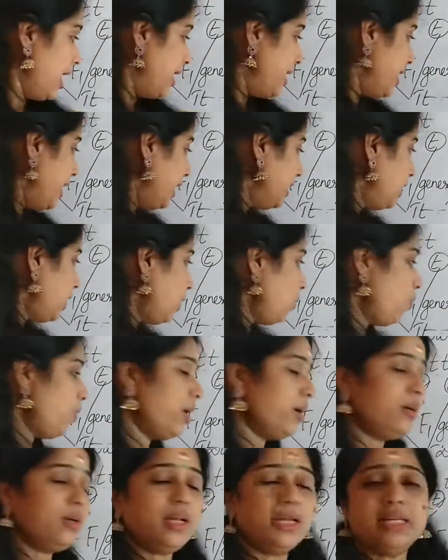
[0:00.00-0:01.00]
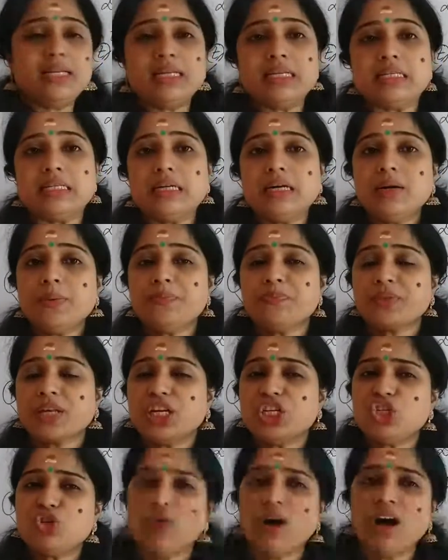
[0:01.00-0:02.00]
Another one, it is the
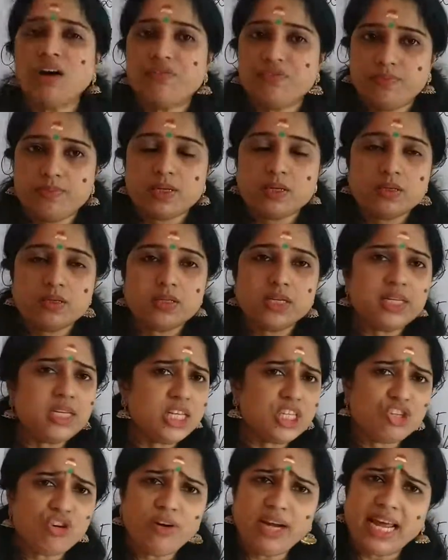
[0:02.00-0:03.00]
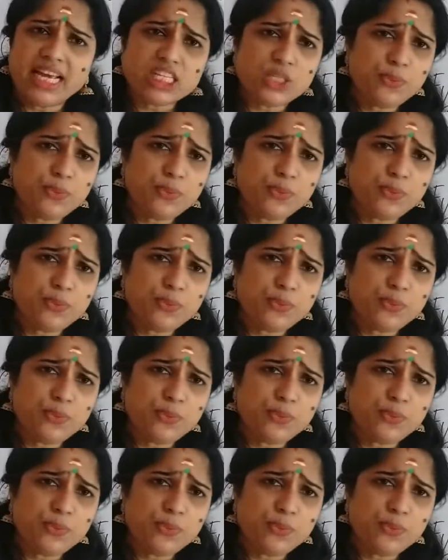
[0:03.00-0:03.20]
dwarf because it is not